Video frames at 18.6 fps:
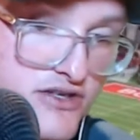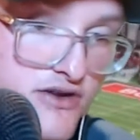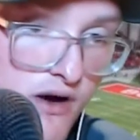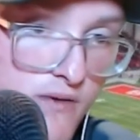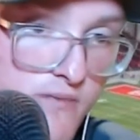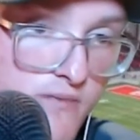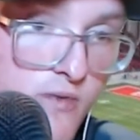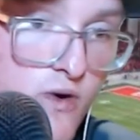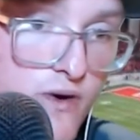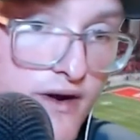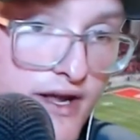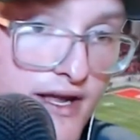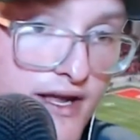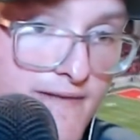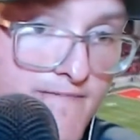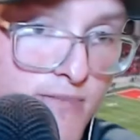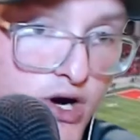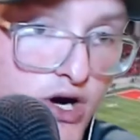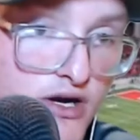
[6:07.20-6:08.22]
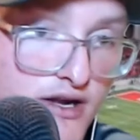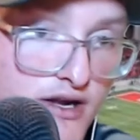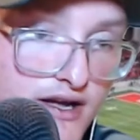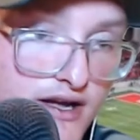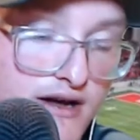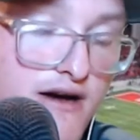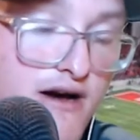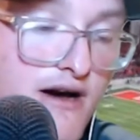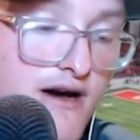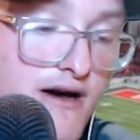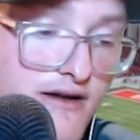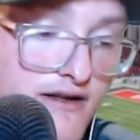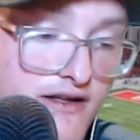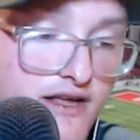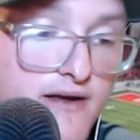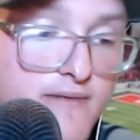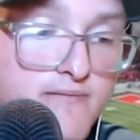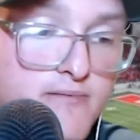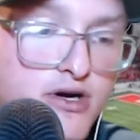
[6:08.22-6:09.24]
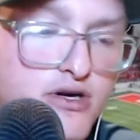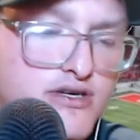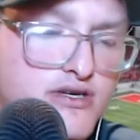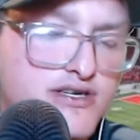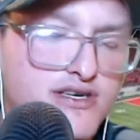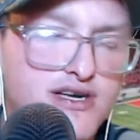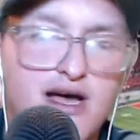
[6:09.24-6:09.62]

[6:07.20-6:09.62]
no more Ian Book. Ian Book,